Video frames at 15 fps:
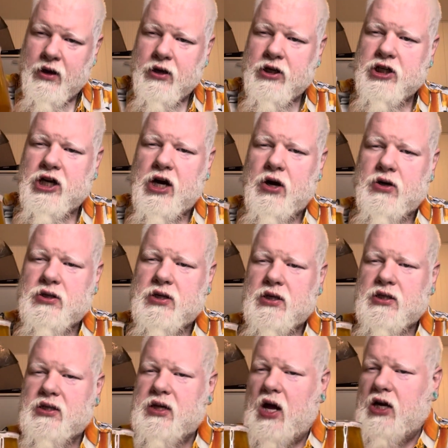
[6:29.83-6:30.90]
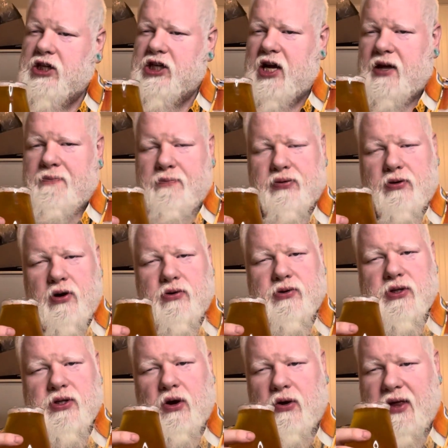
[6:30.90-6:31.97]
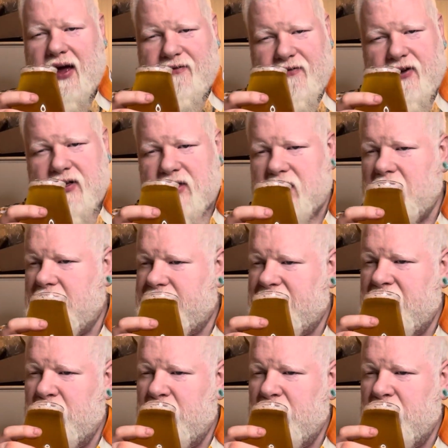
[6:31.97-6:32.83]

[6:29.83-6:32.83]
Cheers, slanche, prost, all that fun stuff.